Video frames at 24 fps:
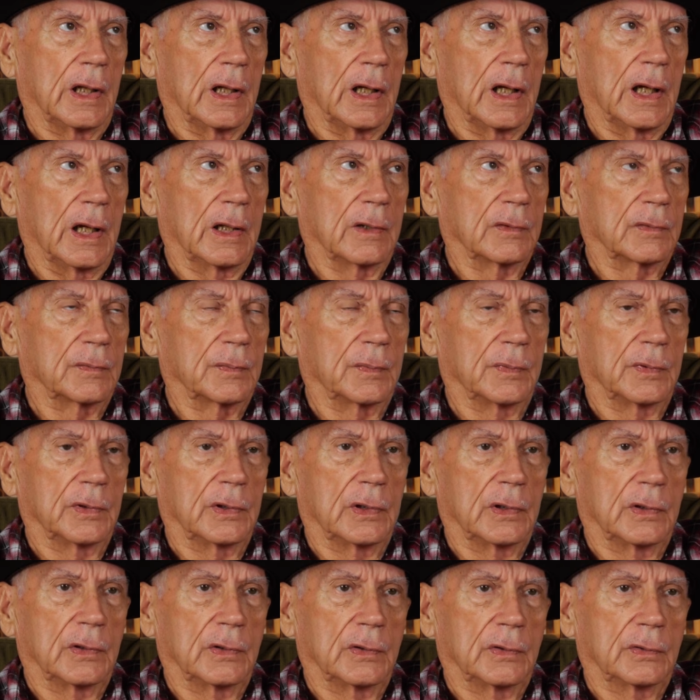I was
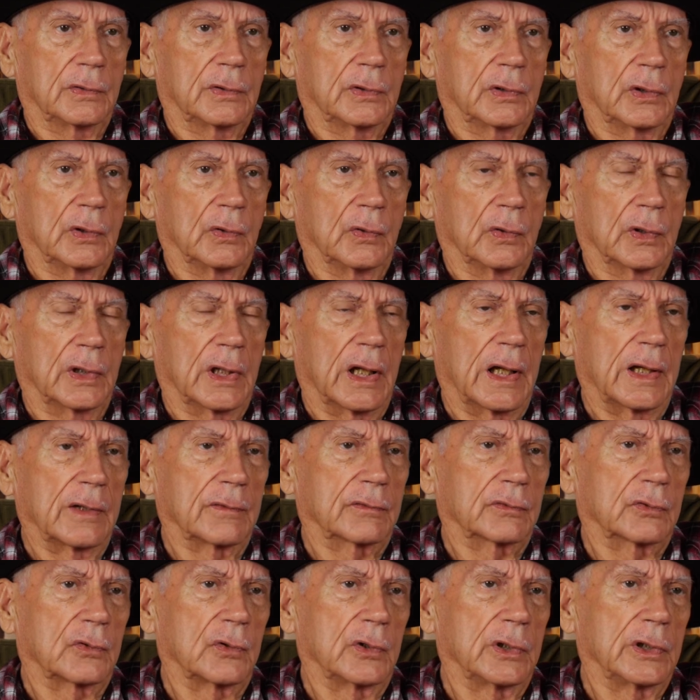2.5,
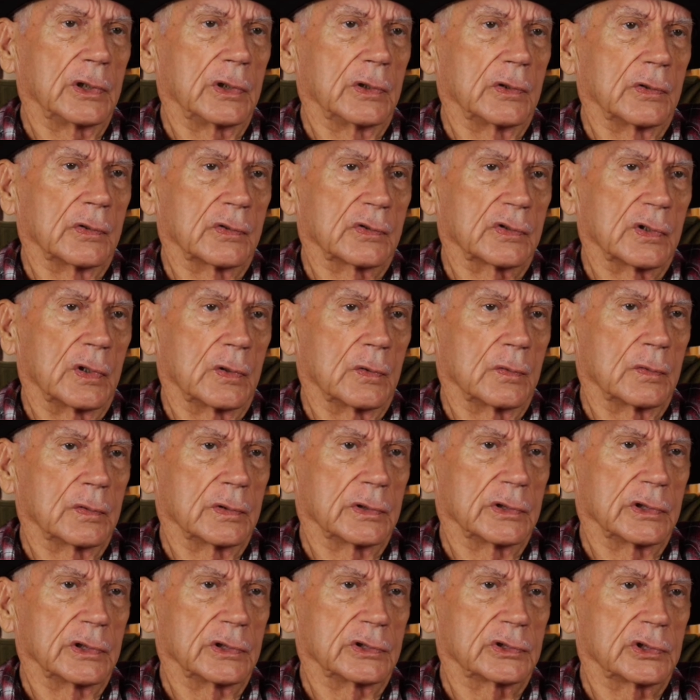3 years
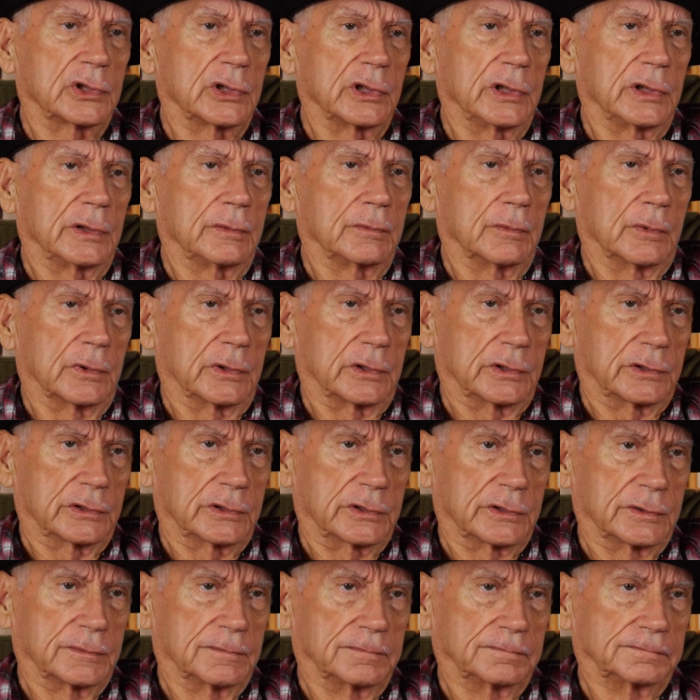older than she
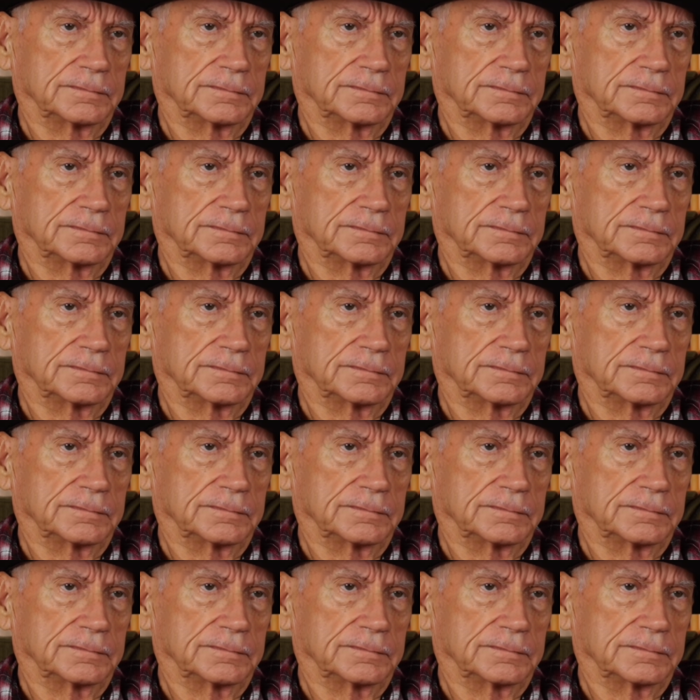was.